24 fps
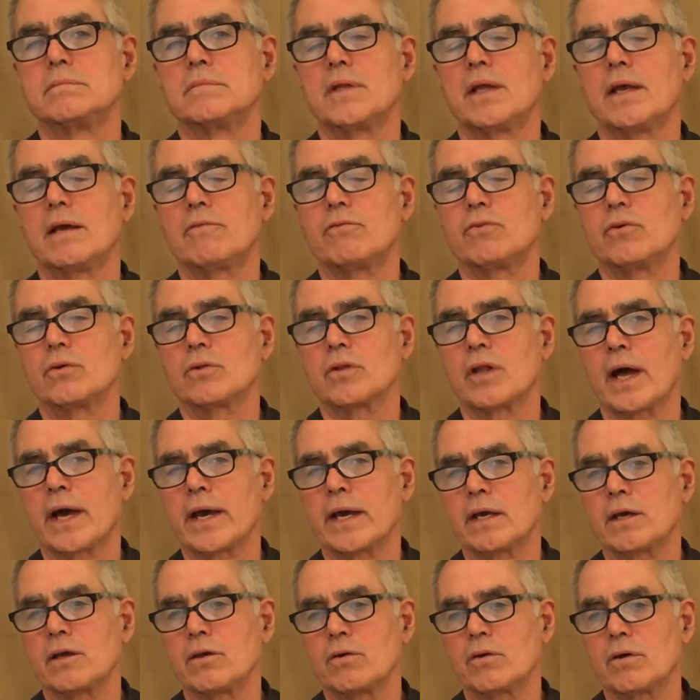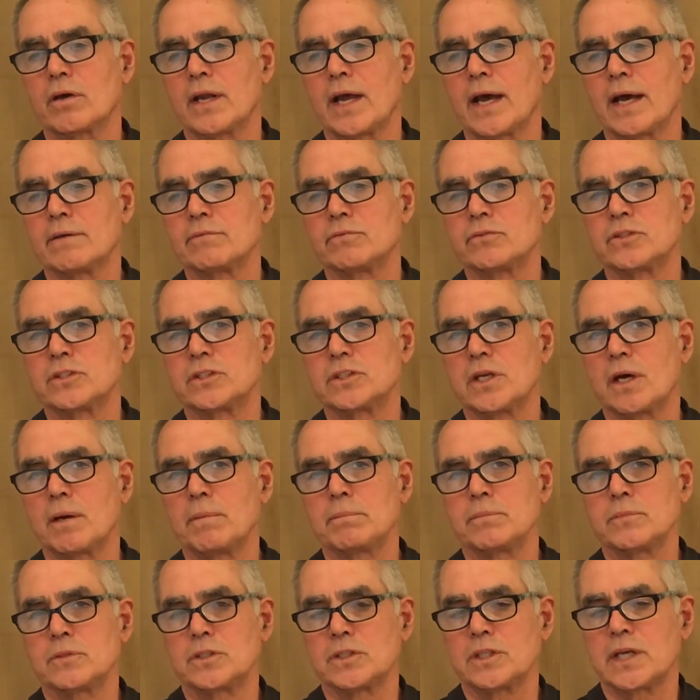If you like, you can have
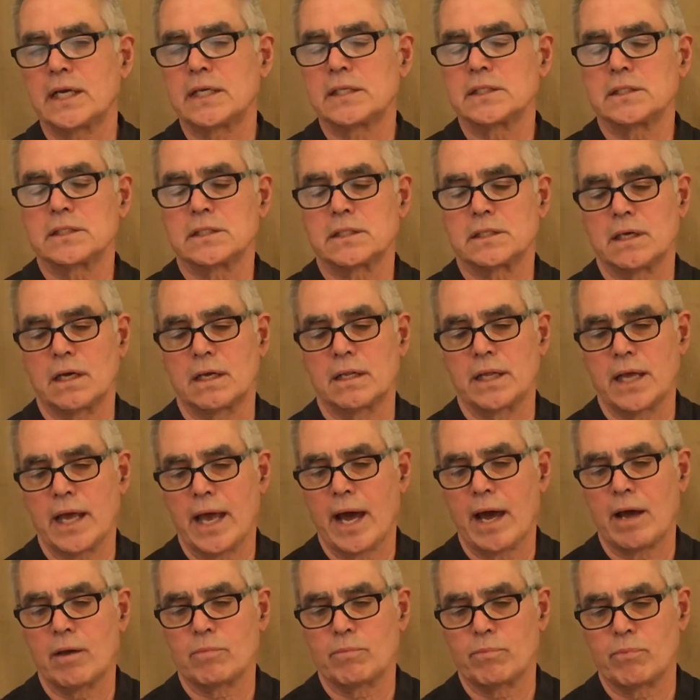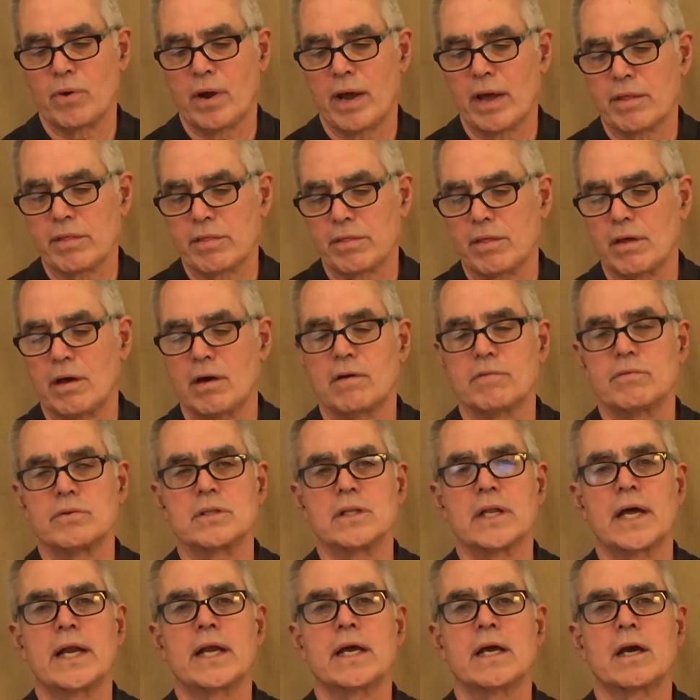some sense on the out-breath of
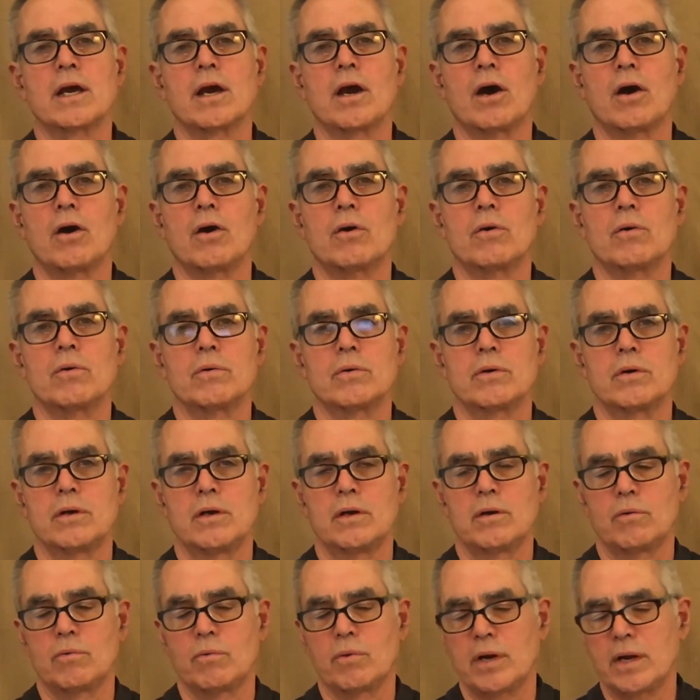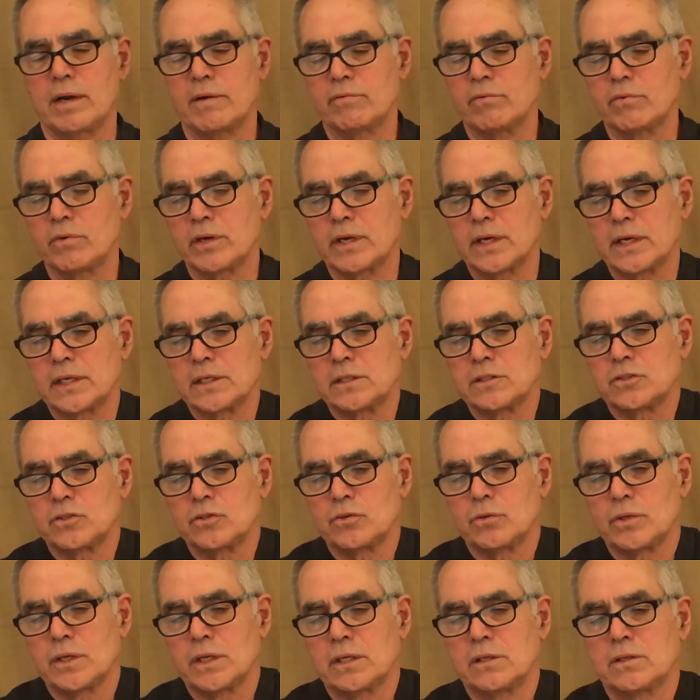letting go, whatever it is you
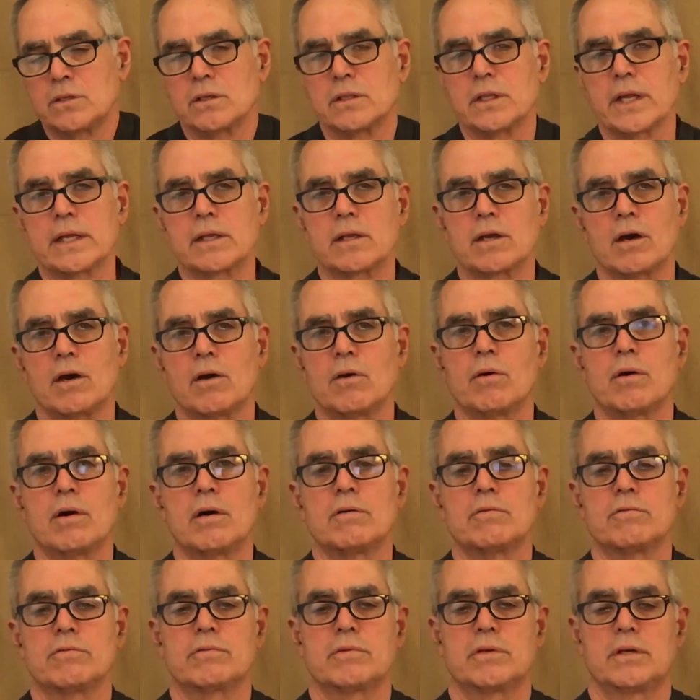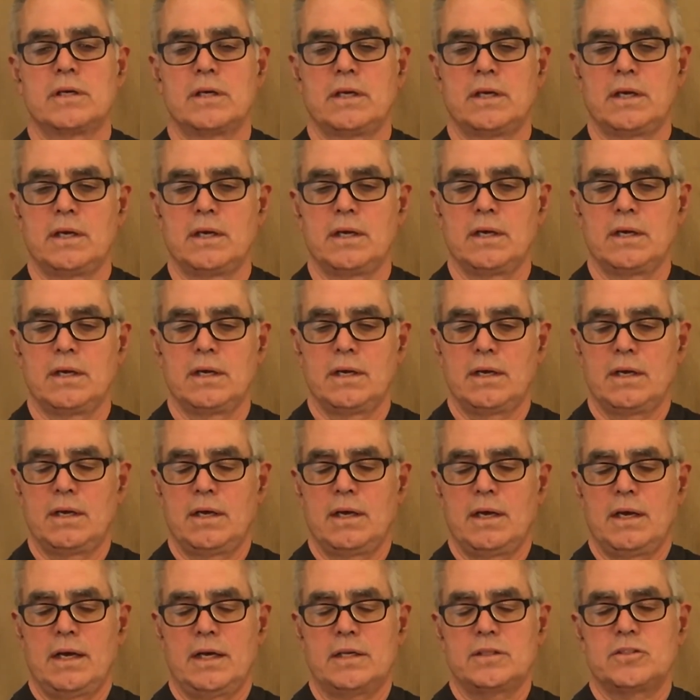need to let go of.
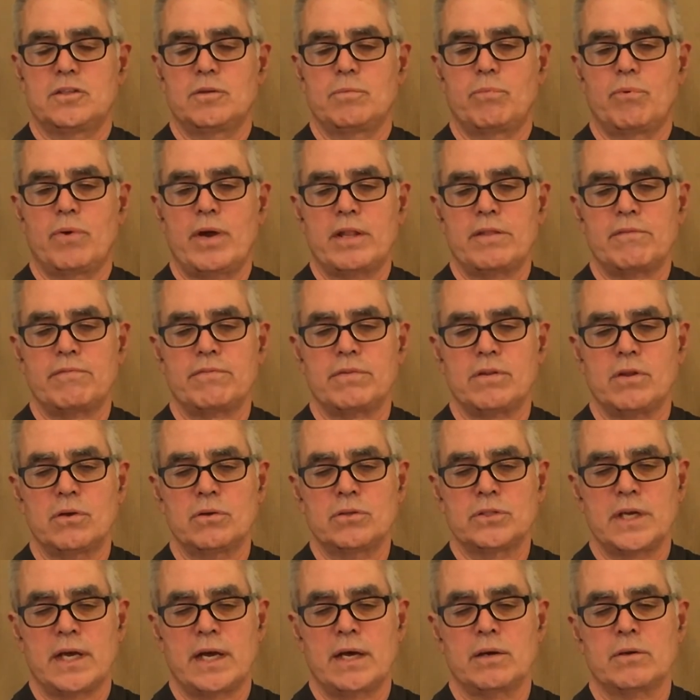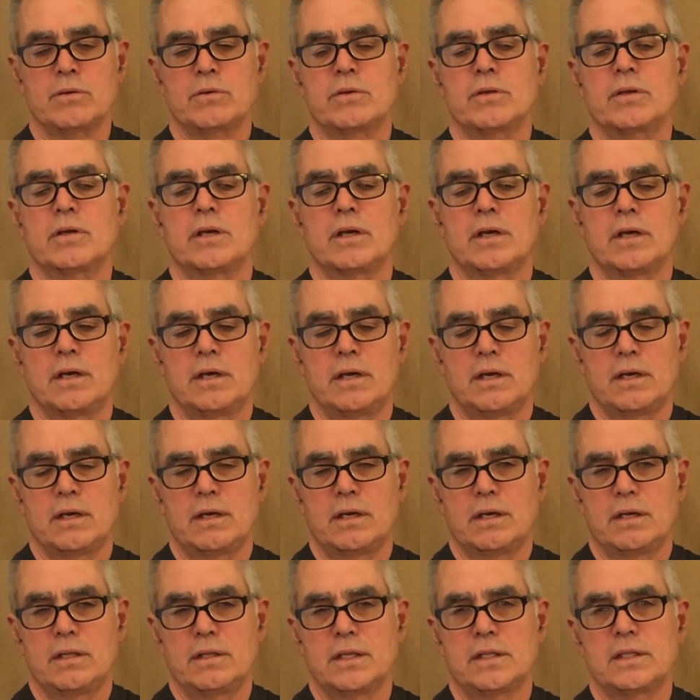As the breath flows out,
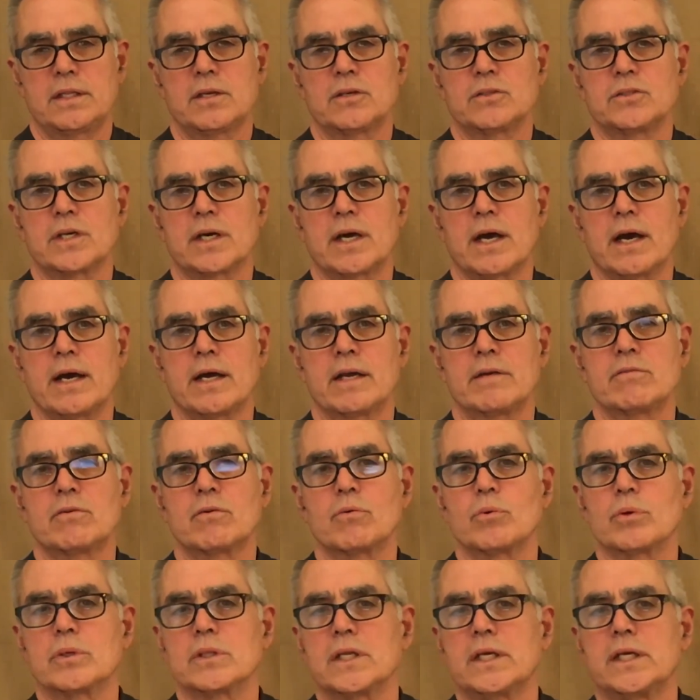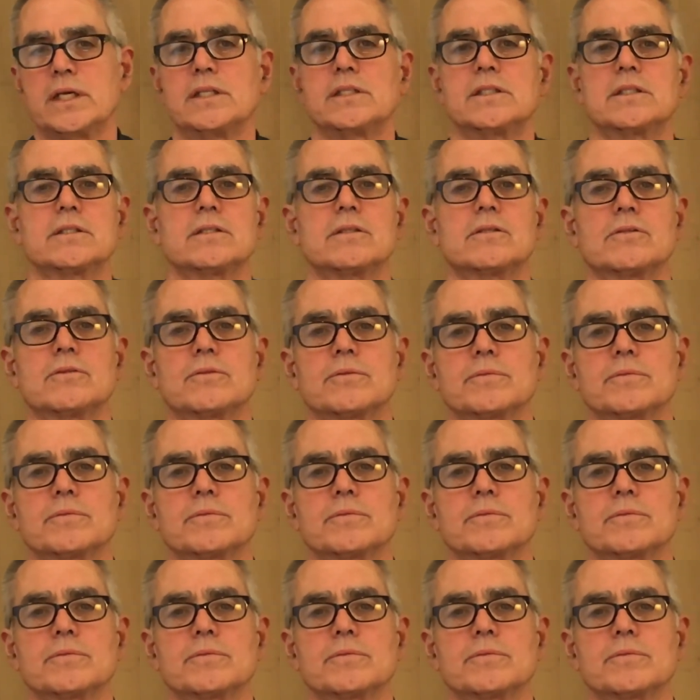that there's a kind of a release.